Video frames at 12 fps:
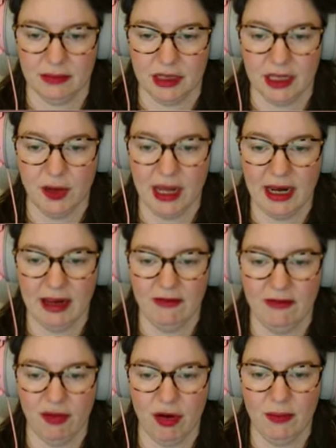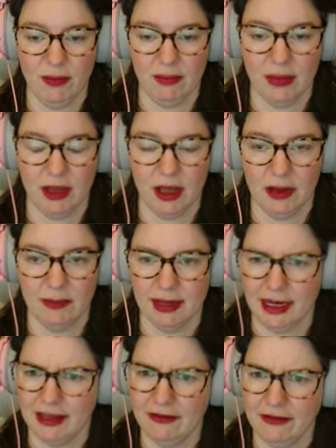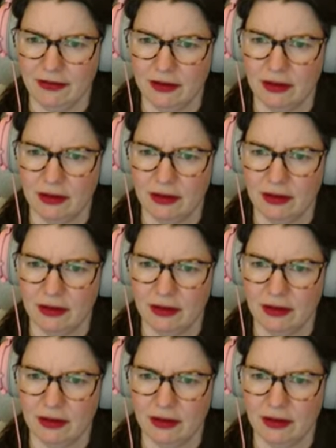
You get it from leaf.